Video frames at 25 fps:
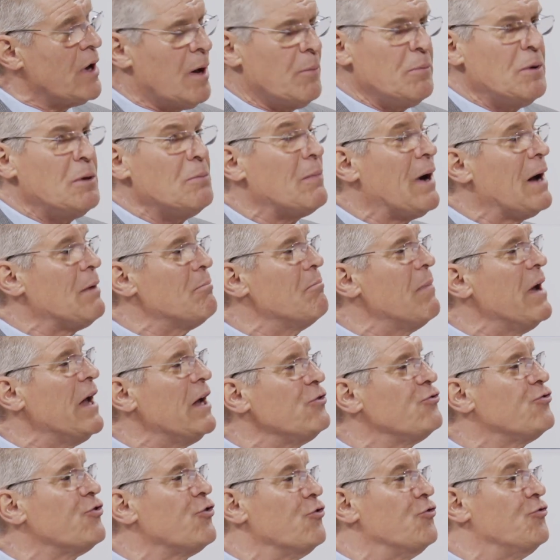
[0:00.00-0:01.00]
I mean, my
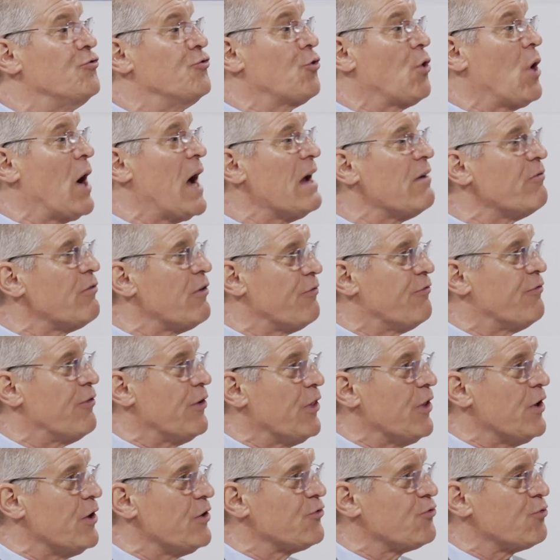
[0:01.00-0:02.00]
major driver for
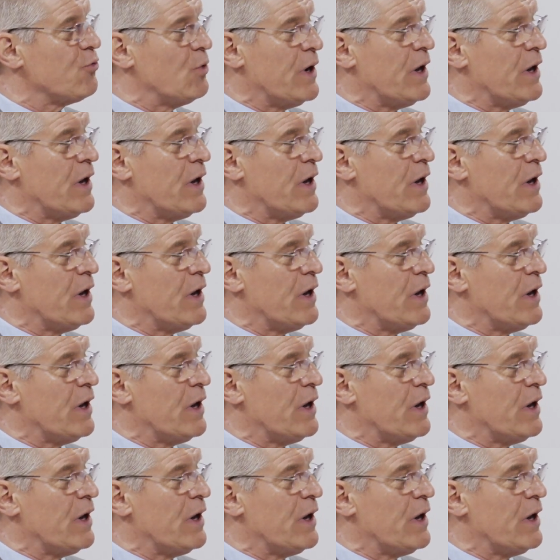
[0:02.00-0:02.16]
this,